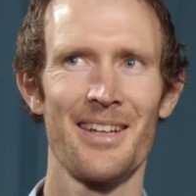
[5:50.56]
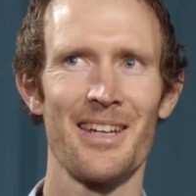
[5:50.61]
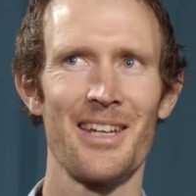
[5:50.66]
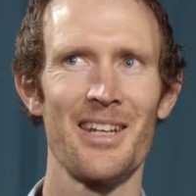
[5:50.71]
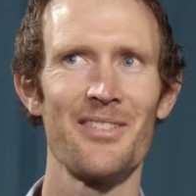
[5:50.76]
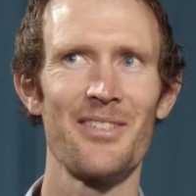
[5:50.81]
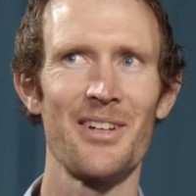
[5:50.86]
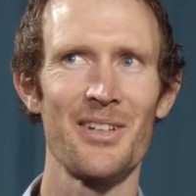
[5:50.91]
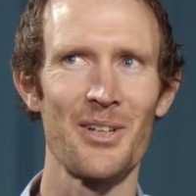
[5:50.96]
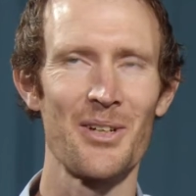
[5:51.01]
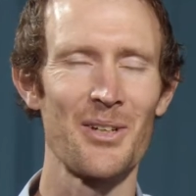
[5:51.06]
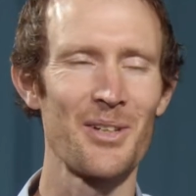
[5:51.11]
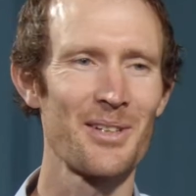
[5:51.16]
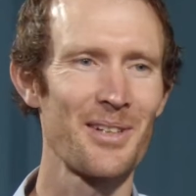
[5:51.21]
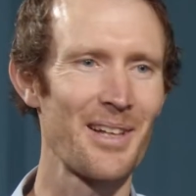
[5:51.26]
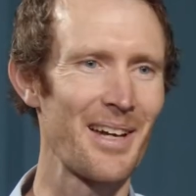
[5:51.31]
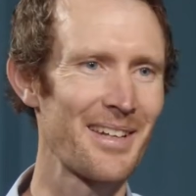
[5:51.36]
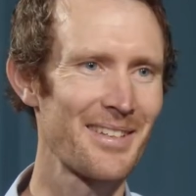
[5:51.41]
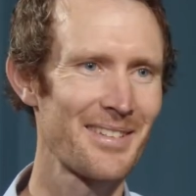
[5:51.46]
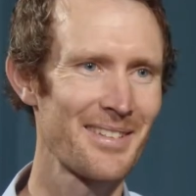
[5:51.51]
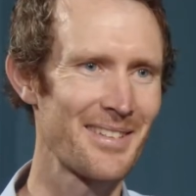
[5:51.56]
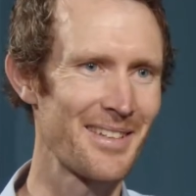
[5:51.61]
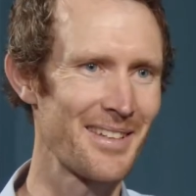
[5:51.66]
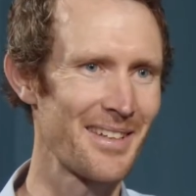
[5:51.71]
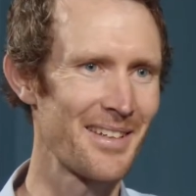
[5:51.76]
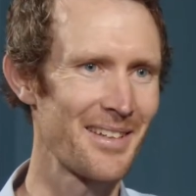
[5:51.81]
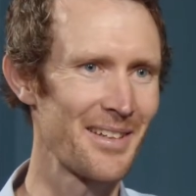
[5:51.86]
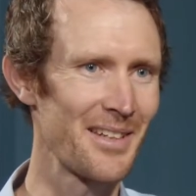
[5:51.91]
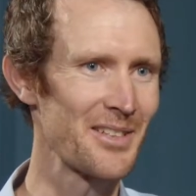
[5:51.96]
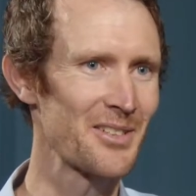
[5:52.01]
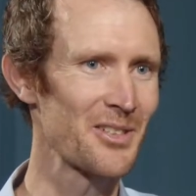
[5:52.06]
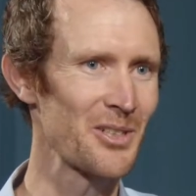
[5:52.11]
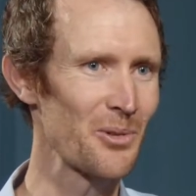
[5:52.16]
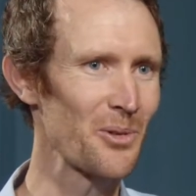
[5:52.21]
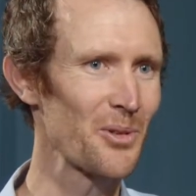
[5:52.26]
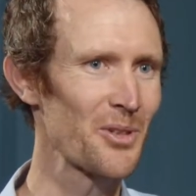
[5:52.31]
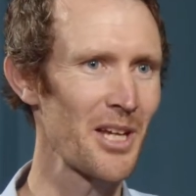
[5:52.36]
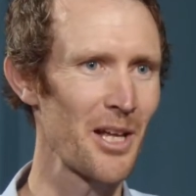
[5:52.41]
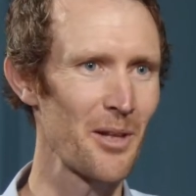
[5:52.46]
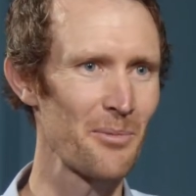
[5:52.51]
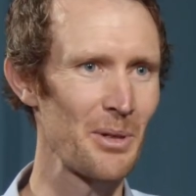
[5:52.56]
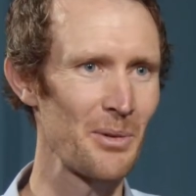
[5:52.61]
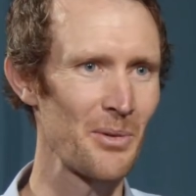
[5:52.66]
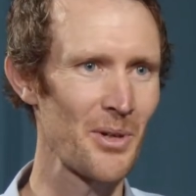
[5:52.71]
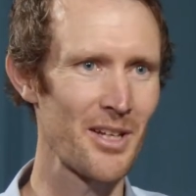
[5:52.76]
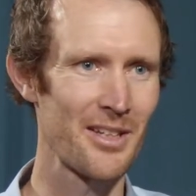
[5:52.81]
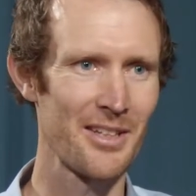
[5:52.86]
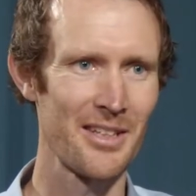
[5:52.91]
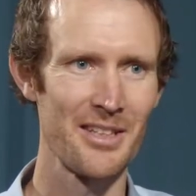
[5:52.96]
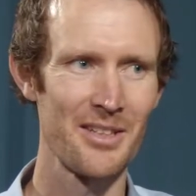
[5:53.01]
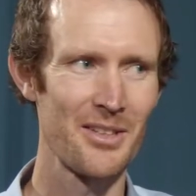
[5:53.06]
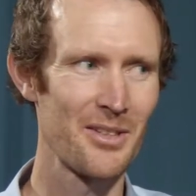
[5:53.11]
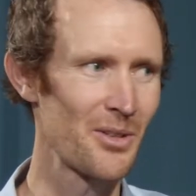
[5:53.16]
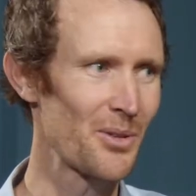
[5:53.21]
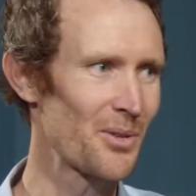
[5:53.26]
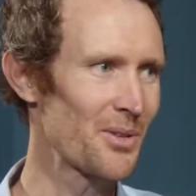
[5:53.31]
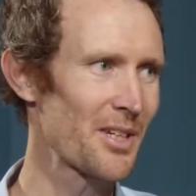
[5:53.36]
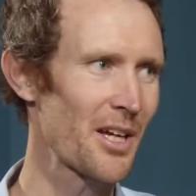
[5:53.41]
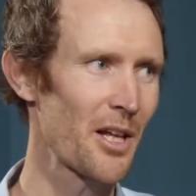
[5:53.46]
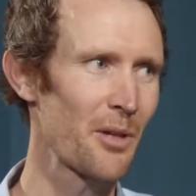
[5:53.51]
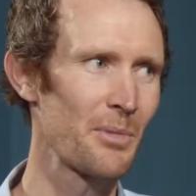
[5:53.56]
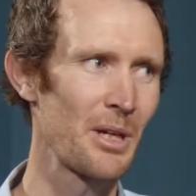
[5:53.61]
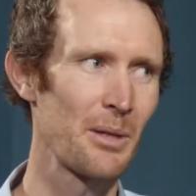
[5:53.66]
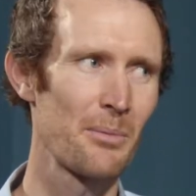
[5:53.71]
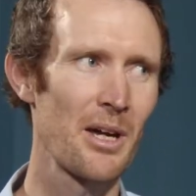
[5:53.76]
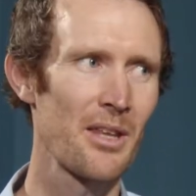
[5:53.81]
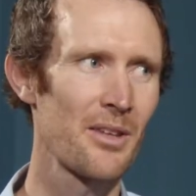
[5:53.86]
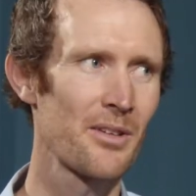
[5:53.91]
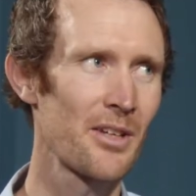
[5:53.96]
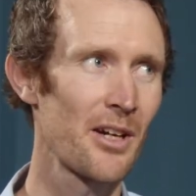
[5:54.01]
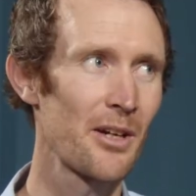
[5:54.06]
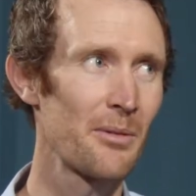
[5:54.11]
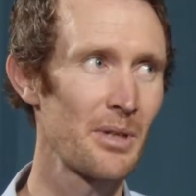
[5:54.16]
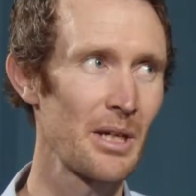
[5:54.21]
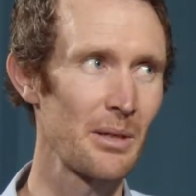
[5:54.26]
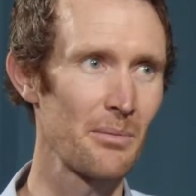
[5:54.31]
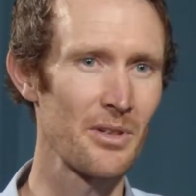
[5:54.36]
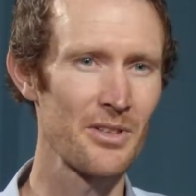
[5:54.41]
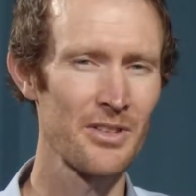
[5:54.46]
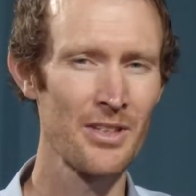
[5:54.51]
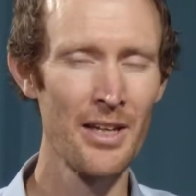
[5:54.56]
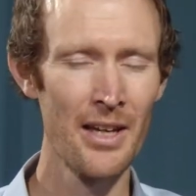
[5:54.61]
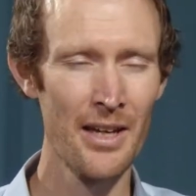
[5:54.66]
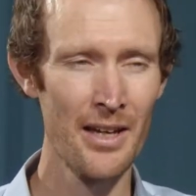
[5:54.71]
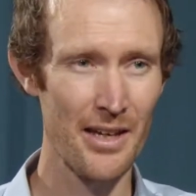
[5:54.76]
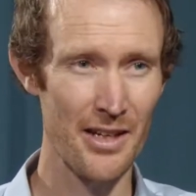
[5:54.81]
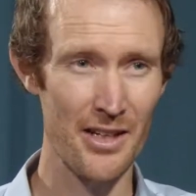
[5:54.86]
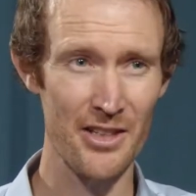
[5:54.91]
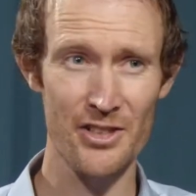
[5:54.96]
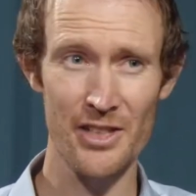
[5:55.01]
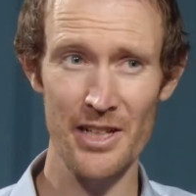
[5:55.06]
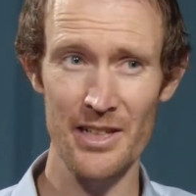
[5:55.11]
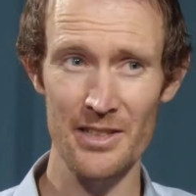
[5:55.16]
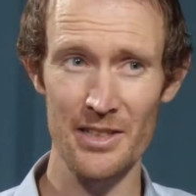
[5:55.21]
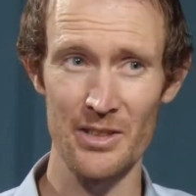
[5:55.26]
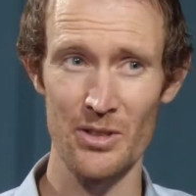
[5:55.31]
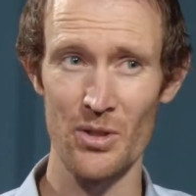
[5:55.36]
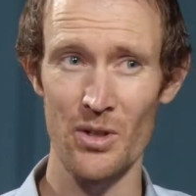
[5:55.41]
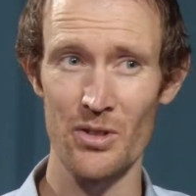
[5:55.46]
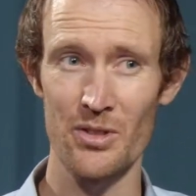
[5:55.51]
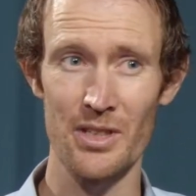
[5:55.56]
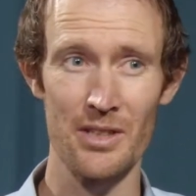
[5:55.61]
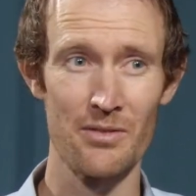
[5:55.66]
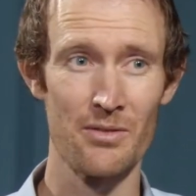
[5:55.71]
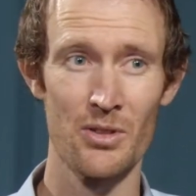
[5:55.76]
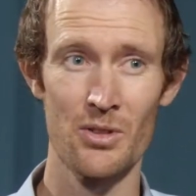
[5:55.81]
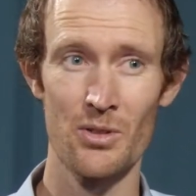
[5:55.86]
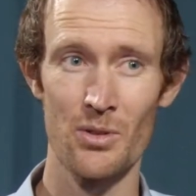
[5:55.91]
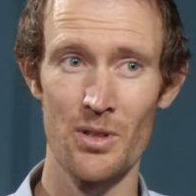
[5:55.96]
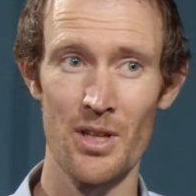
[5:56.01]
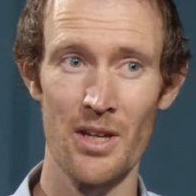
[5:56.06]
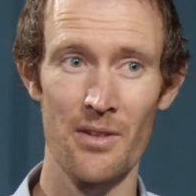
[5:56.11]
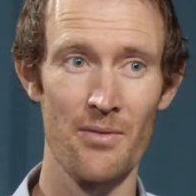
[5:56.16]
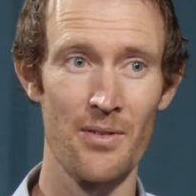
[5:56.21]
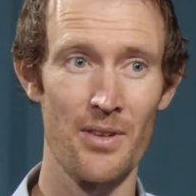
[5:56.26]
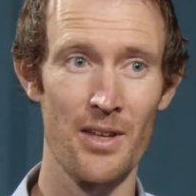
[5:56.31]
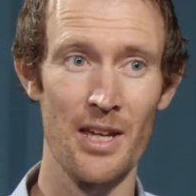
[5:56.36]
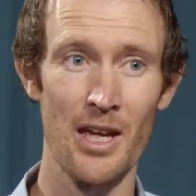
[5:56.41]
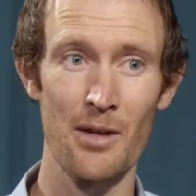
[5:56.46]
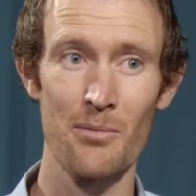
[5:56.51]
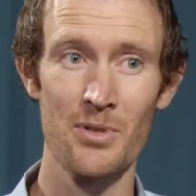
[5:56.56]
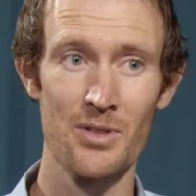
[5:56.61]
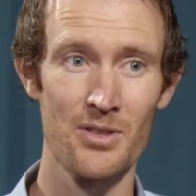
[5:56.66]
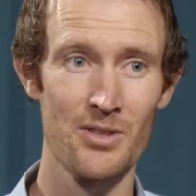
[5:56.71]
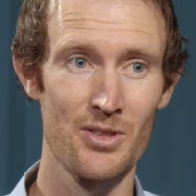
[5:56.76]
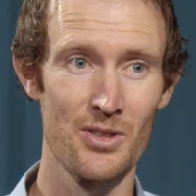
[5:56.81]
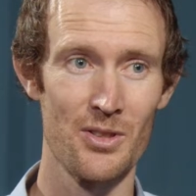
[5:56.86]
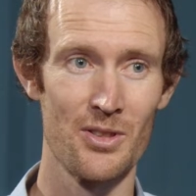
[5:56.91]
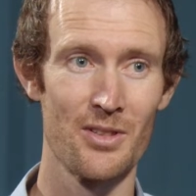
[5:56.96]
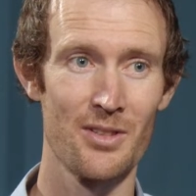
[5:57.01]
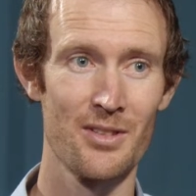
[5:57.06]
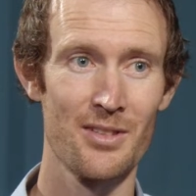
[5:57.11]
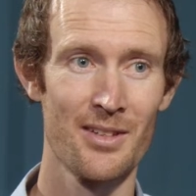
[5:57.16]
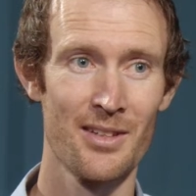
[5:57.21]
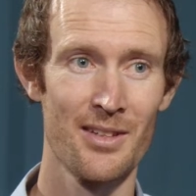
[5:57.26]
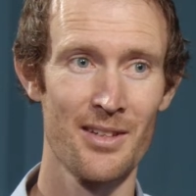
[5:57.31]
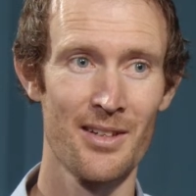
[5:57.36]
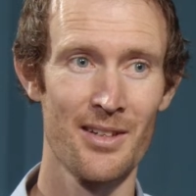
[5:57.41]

and if I go to class, the lecturer will tell me what I need to do and tell me about the timetables. And I try actually not to even do that for the campus students.